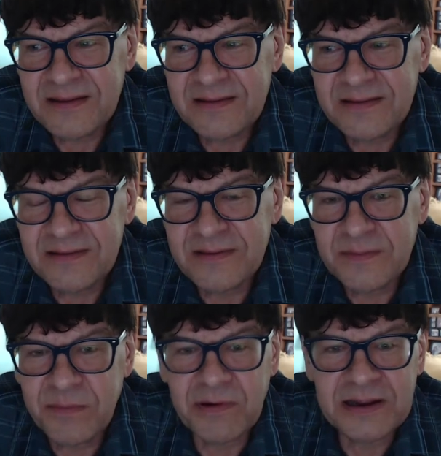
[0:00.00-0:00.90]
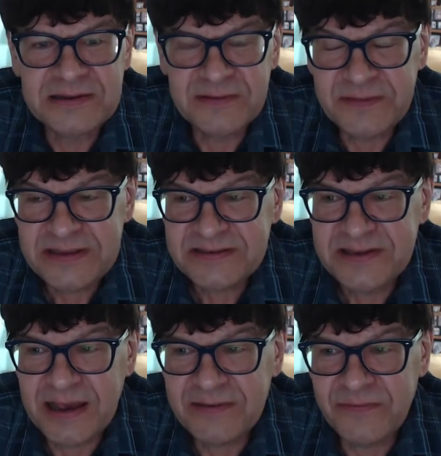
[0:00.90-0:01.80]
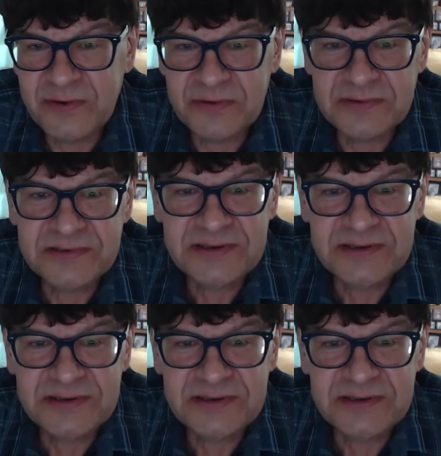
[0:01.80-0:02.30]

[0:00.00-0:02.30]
the brunt of these typhoons.